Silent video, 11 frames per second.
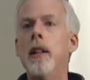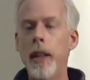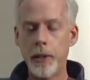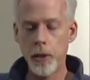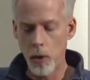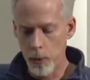
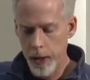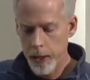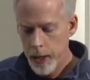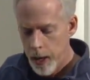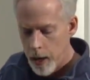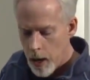That's the only way I can
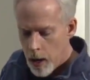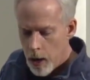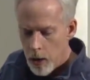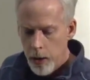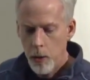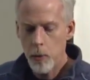get.
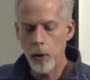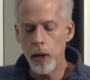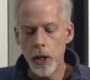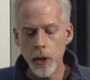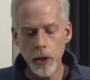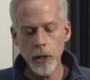Okay, well,
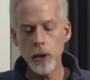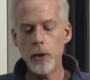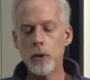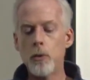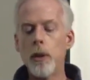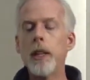you're going to use
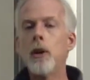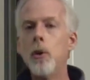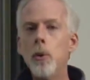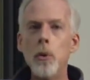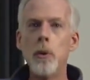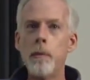this really
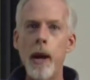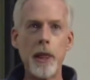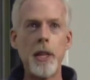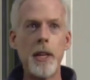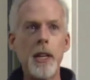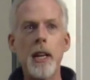cool
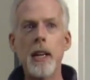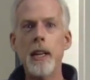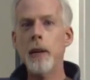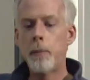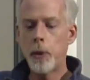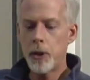method
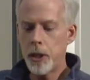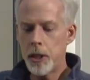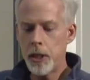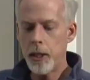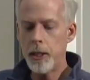in persistent